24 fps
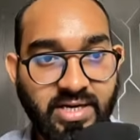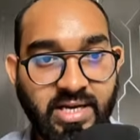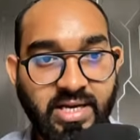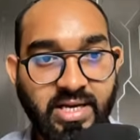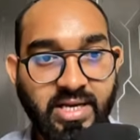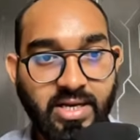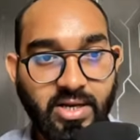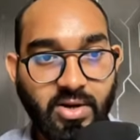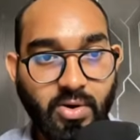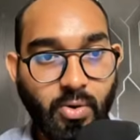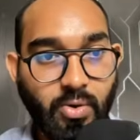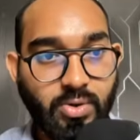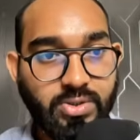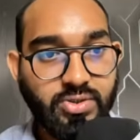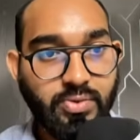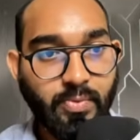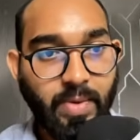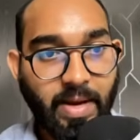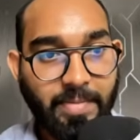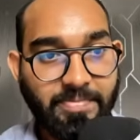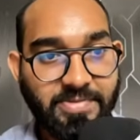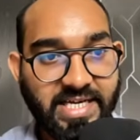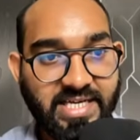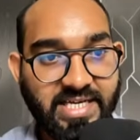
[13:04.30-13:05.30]
course,
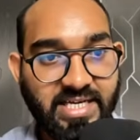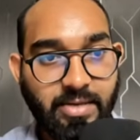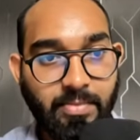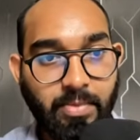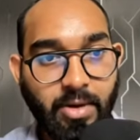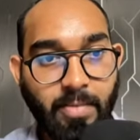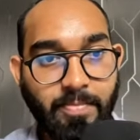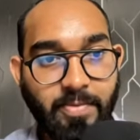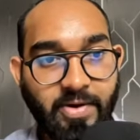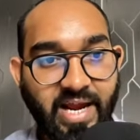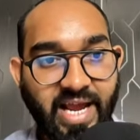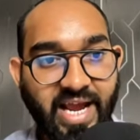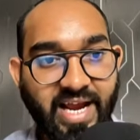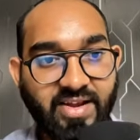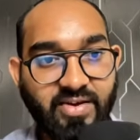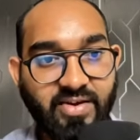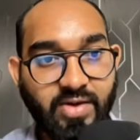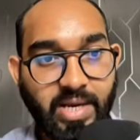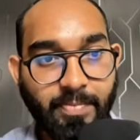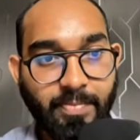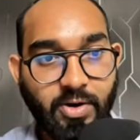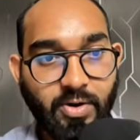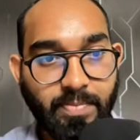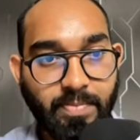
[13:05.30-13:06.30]
website developer, and you
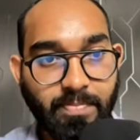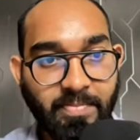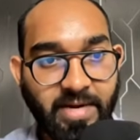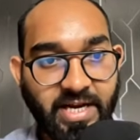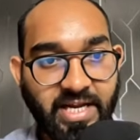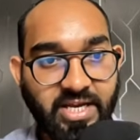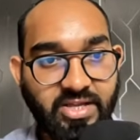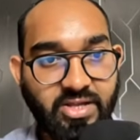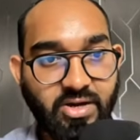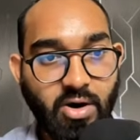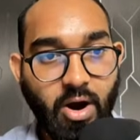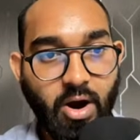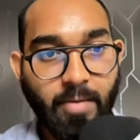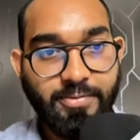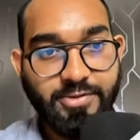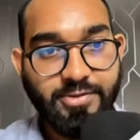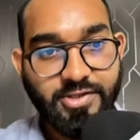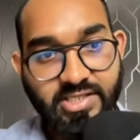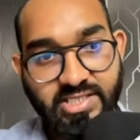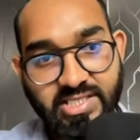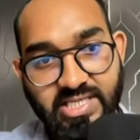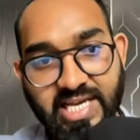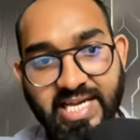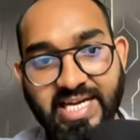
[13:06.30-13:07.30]
have got many other
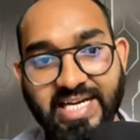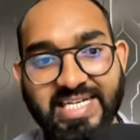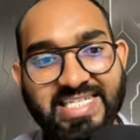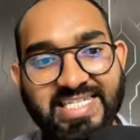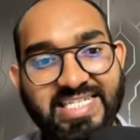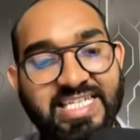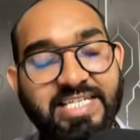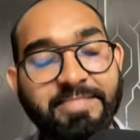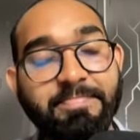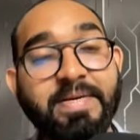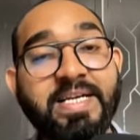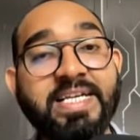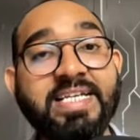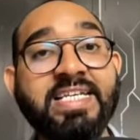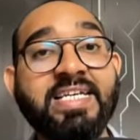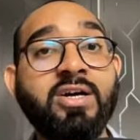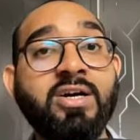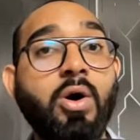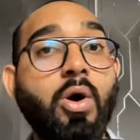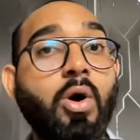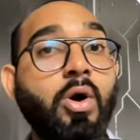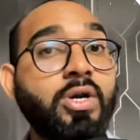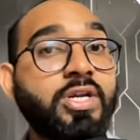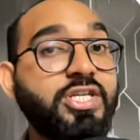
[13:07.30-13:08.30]
options. Depending
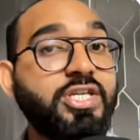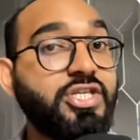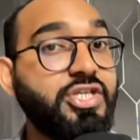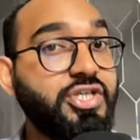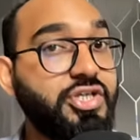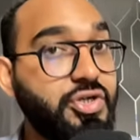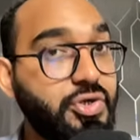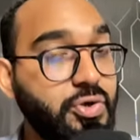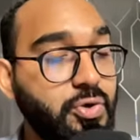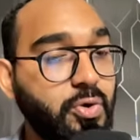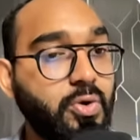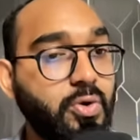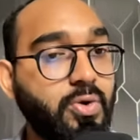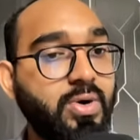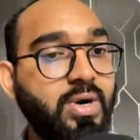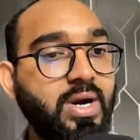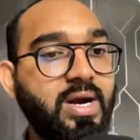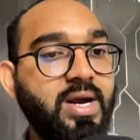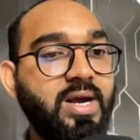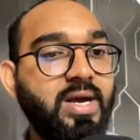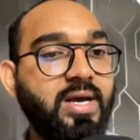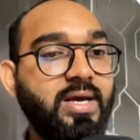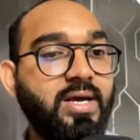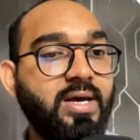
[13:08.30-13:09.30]
on your
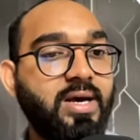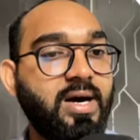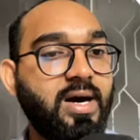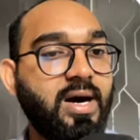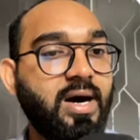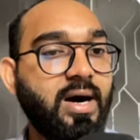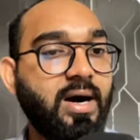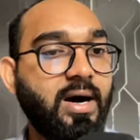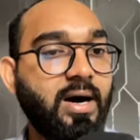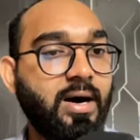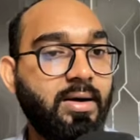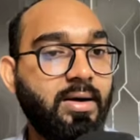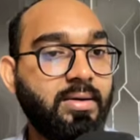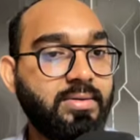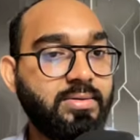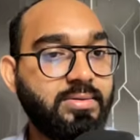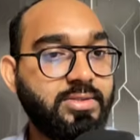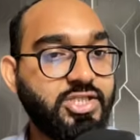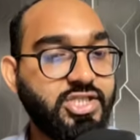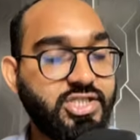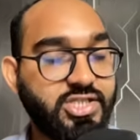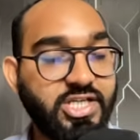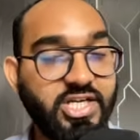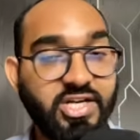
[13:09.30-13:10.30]

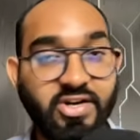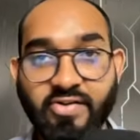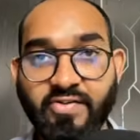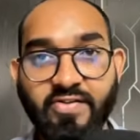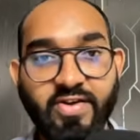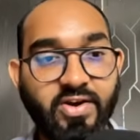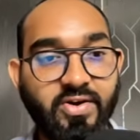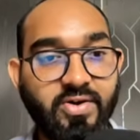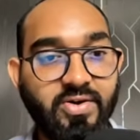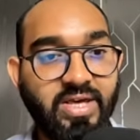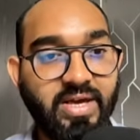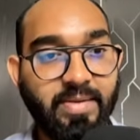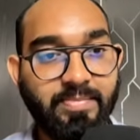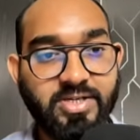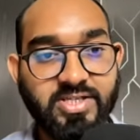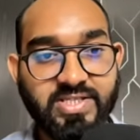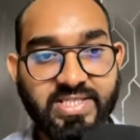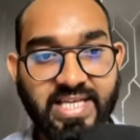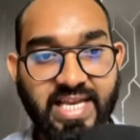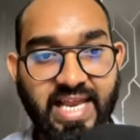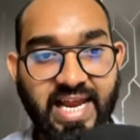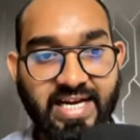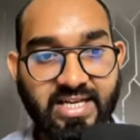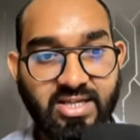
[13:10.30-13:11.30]
scenario, you have to
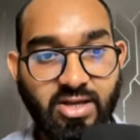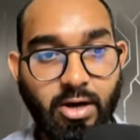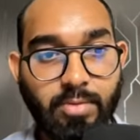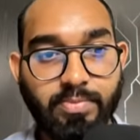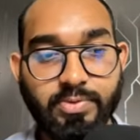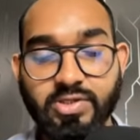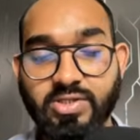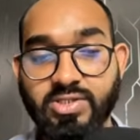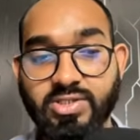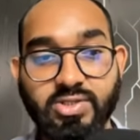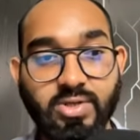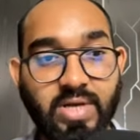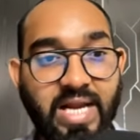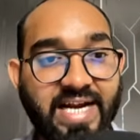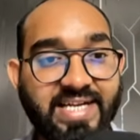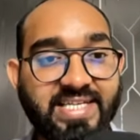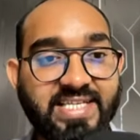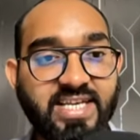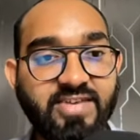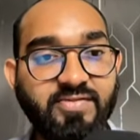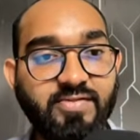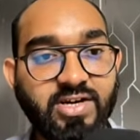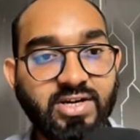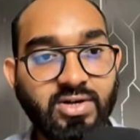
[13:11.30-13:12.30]
select the options. So let's say
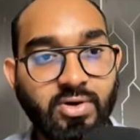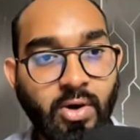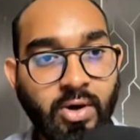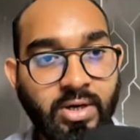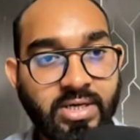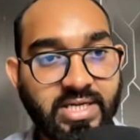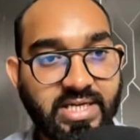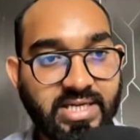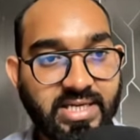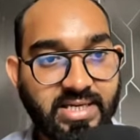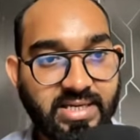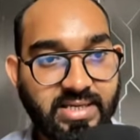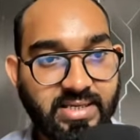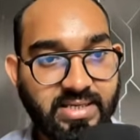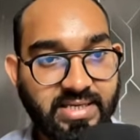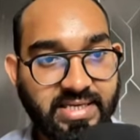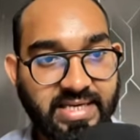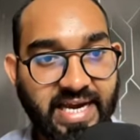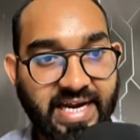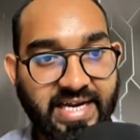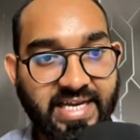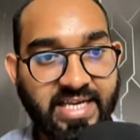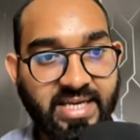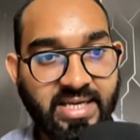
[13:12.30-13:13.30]
you are not
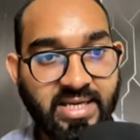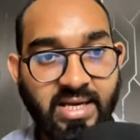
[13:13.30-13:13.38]
getting